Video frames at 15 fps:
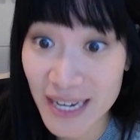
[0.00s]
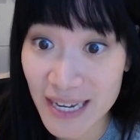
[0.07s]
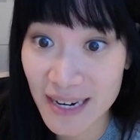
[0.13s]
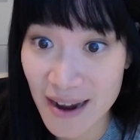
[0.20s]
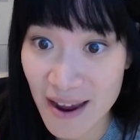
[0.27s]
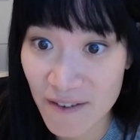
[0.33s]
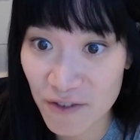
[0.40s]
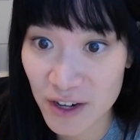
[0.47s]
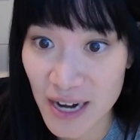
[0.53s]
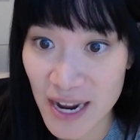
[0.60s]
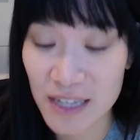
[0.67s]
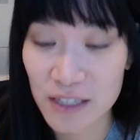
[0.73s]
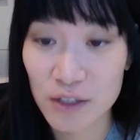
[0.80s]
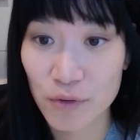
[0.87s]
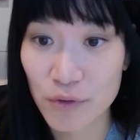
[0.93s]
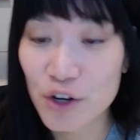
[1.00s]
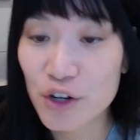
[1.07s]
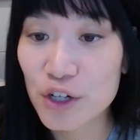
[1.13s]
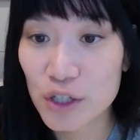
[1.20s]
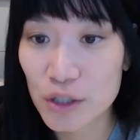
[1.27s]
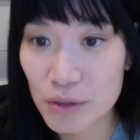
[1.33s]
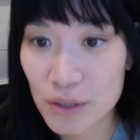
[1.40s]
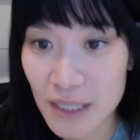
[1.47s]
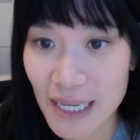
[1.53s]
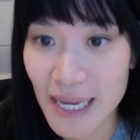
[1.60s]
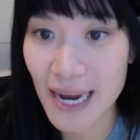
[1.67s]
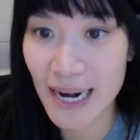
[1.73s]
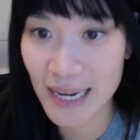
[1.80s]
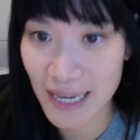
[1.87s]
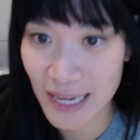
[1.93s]
in every day. So they're used to
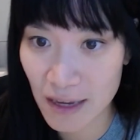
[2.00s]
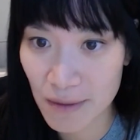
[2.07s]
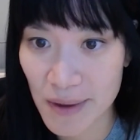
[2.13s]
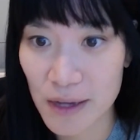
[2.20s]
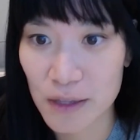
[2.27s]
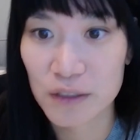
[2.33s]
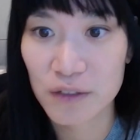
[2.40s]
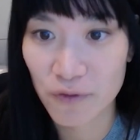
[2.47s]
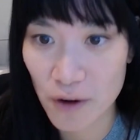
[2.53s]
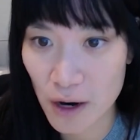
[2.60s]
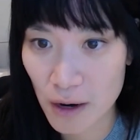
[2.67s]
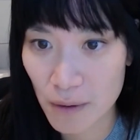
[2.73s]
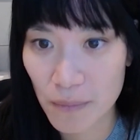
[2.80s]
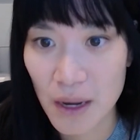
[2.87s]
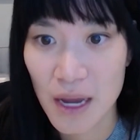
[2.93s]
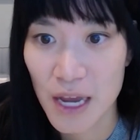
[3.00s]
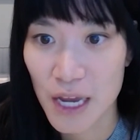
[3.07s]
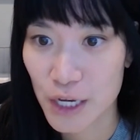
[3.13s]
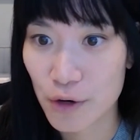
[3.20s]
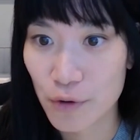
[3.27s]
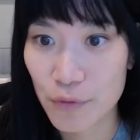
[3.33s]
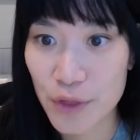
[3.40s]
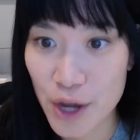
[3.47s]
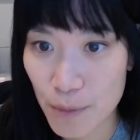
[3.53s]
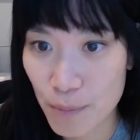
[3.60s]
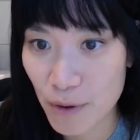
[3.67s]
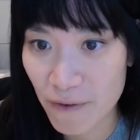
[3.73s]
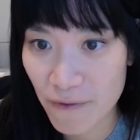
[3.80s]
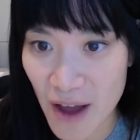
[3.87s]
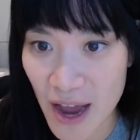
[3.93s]
getting emails from, their
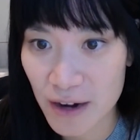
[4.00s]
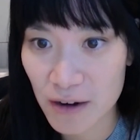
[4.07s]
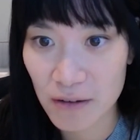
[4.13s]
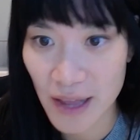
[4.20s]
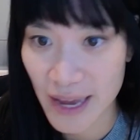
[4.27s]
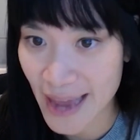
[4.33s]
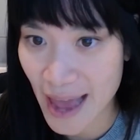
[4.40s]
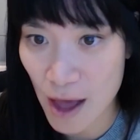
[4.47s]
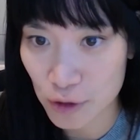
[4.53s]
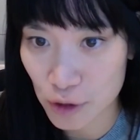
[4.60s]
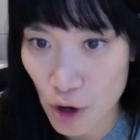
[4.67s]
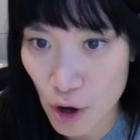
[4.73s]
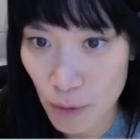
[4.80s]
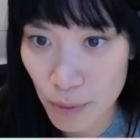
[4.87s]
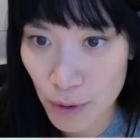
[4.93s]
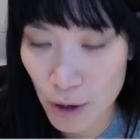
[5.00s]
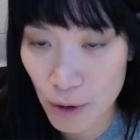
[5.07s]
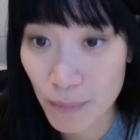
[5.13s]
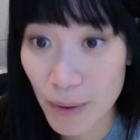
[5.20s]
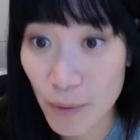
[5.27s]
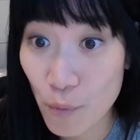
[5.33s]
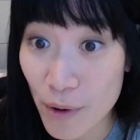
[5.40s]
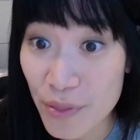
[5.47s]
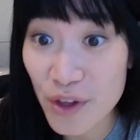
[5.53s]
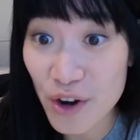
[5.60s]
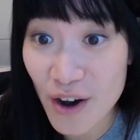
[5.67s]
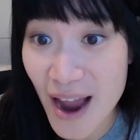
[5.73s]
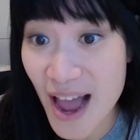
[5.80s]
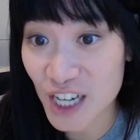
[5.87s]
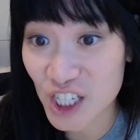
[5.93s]
provider like House Call Pro, but when
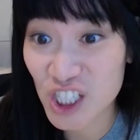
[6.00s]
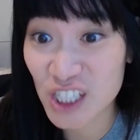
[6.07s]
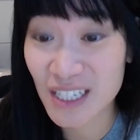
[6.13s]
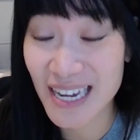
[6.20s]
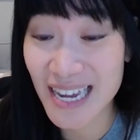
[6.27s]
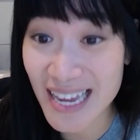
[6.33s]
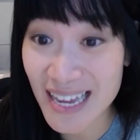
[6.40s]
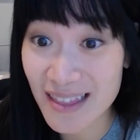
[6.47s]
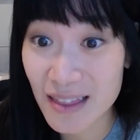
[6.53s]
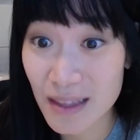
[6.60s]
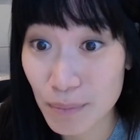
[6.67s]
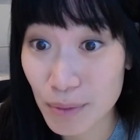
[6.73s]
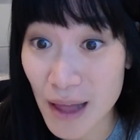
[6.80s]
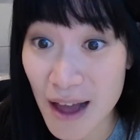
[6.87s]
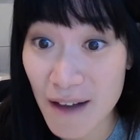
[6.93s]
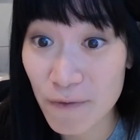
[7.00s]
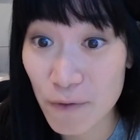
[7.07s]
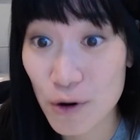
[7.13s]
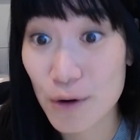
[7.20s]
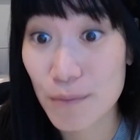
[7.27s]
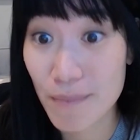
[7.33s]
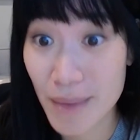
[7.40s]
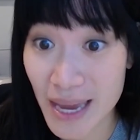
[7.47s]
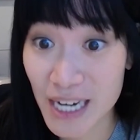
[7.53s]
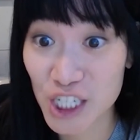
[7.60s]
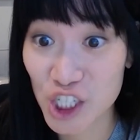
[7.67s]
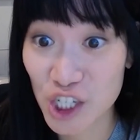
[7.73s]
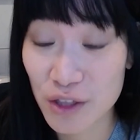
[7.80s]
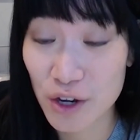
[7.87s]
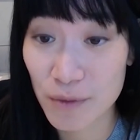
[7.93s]
they're actually in the platform
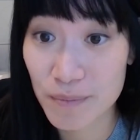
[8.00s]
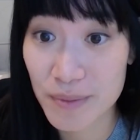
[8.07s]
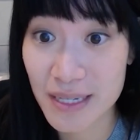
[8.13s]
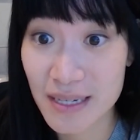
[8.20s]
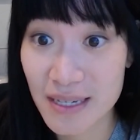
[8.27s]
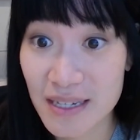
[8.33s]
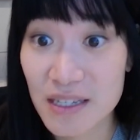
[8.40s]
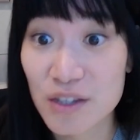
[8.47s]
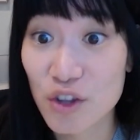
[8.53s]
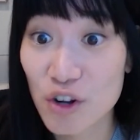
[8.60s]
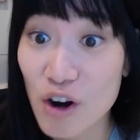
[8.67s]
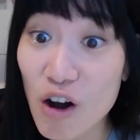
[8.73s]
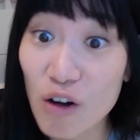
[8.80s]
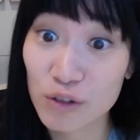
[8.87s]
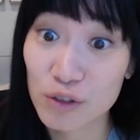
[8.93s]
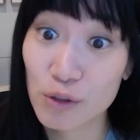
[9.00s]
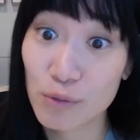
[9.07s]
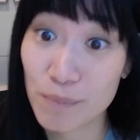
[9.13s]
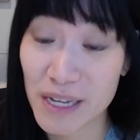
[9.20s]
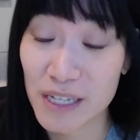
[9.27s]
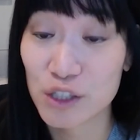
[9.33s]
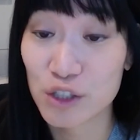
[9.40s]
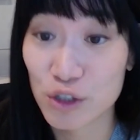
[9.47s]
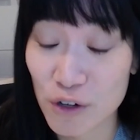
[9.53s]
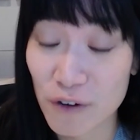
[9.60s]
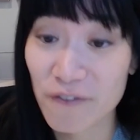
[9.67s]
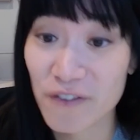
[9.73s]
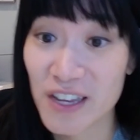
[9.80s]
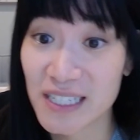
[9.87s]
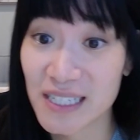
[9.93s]
managing their business, they're also being
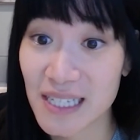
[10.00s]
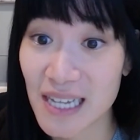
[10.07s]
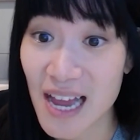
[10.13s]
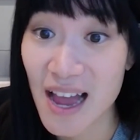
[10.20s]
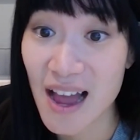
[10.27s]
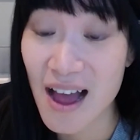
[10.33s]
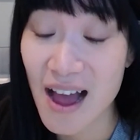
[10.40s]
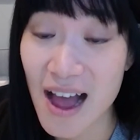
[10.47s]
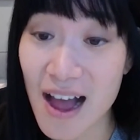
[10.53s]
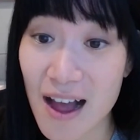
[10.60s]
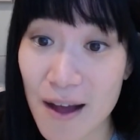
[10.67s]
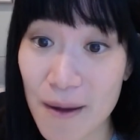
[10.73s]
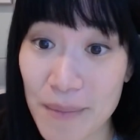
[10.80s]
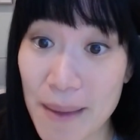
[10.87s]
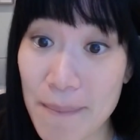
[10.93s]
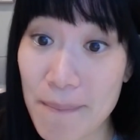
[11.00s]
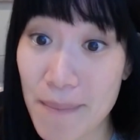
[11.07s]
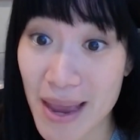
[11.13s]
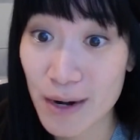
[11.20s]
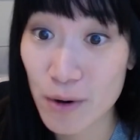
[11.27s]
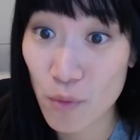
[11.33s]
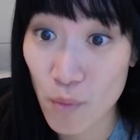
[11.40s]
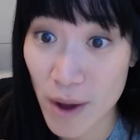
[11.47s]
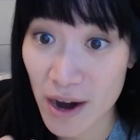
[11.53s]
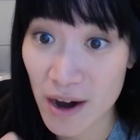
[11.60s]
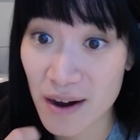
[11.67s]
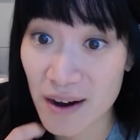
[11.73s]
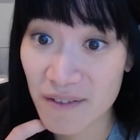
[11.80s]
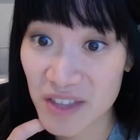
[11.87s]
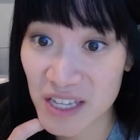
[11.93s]
surfaced and made
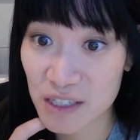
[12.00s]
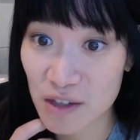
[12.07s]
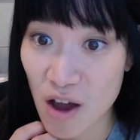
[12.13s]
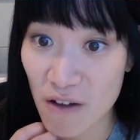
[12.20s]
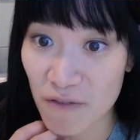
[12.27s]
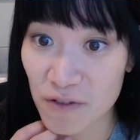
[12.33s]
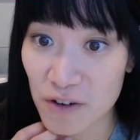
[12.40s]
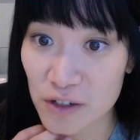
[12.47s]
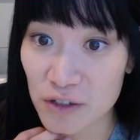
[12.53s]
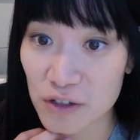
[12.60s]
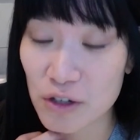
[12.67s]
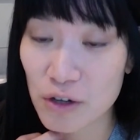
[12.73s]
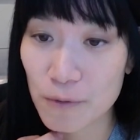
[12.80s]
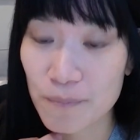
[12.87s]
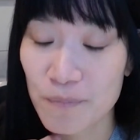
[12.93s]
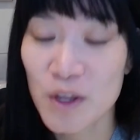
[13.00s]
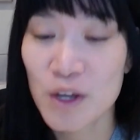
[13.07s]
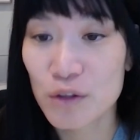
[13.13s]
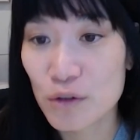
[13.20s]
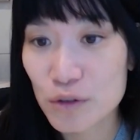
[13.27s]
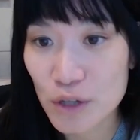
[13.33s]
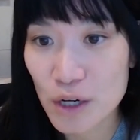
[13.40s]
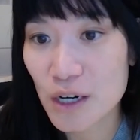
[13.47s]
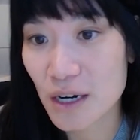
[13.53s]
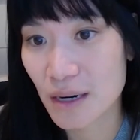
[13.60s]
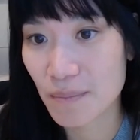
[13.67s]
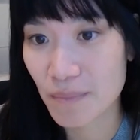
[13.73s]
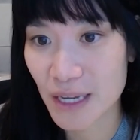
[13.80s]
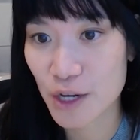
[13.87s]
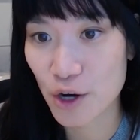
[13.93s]
aware of these offers. So those are going to
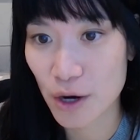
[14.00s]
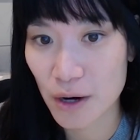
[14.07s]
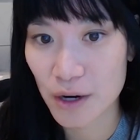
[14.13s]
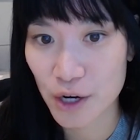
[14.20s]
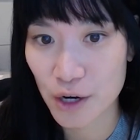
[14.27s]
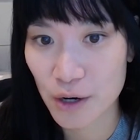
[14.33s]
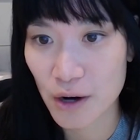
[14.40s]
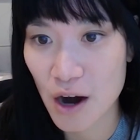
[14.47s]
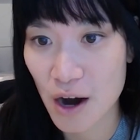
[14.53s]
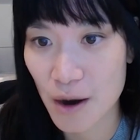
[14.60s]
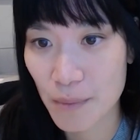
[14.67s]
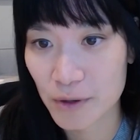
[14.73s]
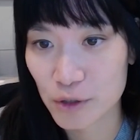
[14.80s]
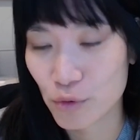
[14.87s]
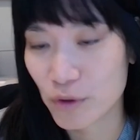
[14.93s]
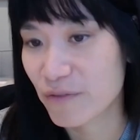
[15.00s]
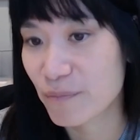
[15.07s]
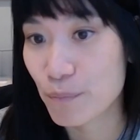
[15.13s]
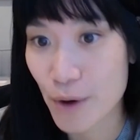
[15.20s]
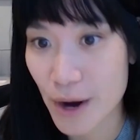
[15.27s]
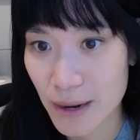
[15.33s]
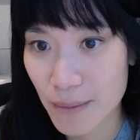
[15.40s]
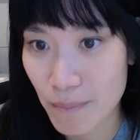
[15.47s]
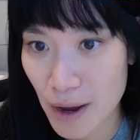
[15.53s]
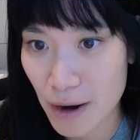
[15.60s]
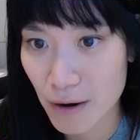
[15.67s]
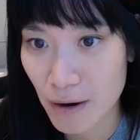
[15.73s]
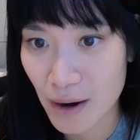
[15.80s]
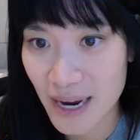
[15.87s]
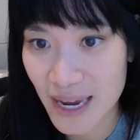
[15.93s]
be our sort of bread and
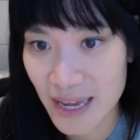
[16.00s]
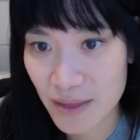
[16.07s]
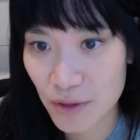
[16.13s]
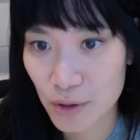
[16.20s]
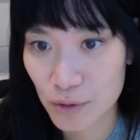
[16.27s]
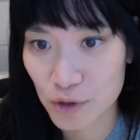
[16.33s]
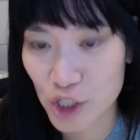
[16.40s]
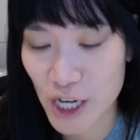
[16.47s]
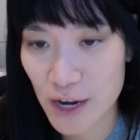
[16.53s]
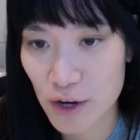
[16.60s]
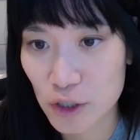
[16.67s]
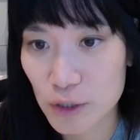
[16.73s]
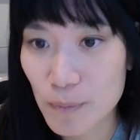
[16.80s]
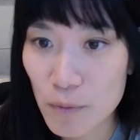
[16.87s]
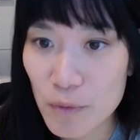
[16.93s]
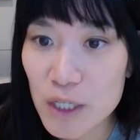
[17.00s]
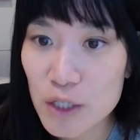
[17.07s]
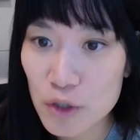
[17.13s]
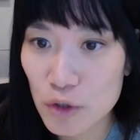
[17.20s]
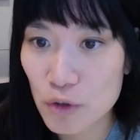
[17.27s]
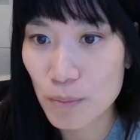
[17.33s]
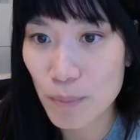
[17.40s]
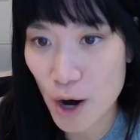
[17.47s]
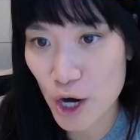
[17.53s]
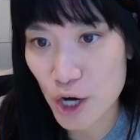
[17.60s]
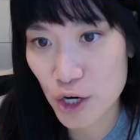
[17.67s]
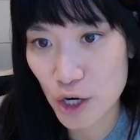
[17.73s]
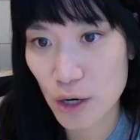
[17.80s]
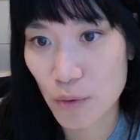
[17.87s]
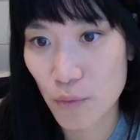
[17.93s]
butter in those channels. But we do
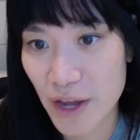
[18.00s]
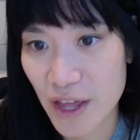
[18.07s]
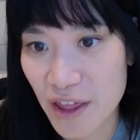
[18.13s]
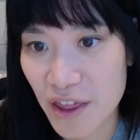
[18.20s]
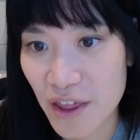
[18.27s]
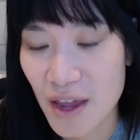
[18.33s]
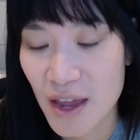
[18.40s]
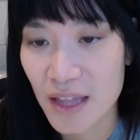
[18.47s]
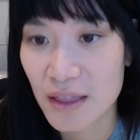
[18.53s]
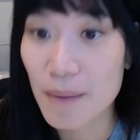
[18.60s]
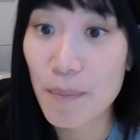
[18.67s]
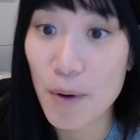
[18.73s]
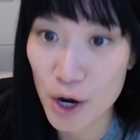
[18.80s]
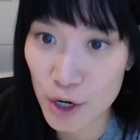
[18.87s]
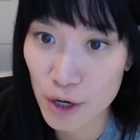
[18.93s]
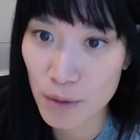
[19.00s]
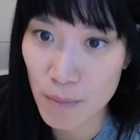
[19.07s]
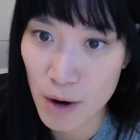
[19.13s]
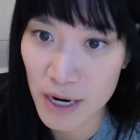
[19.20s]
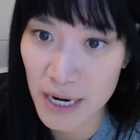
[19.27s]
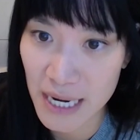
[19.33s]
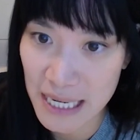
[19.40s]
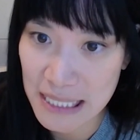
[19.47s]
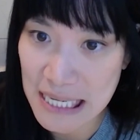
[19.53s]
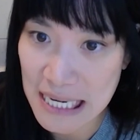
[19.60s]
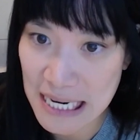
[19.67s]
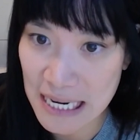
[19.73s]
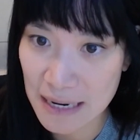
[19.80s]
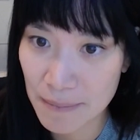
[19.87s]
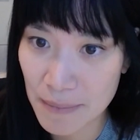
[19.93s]
partner with the partner marketing
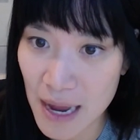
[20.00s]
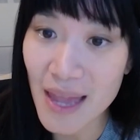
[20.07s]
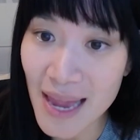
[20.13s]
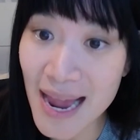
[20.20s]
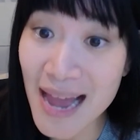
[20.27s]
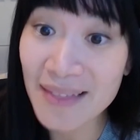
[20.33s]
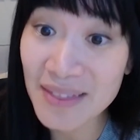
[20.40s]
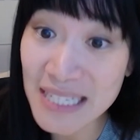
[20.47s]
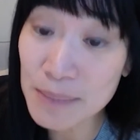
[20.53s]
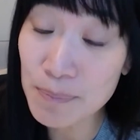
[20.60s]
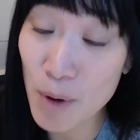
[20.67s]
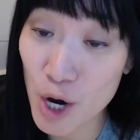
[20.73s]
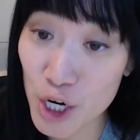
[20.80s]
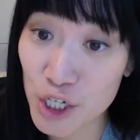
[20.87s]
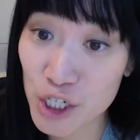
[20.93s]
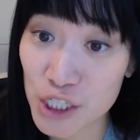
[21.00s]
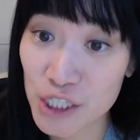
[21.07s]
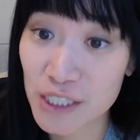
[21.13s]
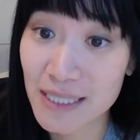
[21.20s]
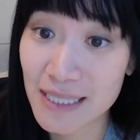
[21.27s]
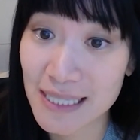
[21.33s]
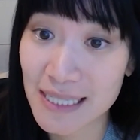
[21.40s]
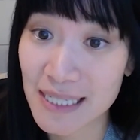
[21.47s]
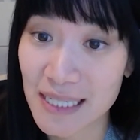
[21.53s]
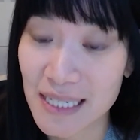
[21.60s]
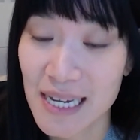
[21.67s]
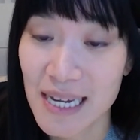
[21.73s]
team at these partners to